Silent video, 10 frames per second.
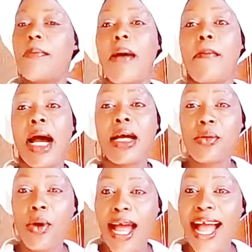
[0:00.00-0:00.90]
My
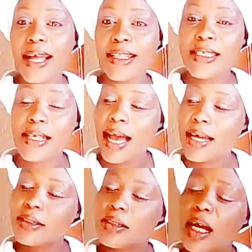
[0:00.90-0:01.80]
manual hand
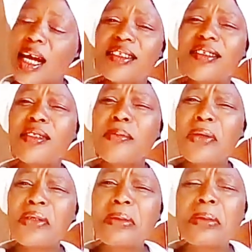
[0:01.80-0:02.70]
is it
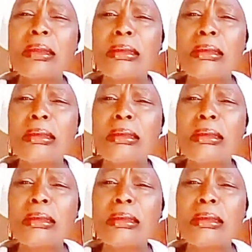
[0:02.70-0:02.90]
manual?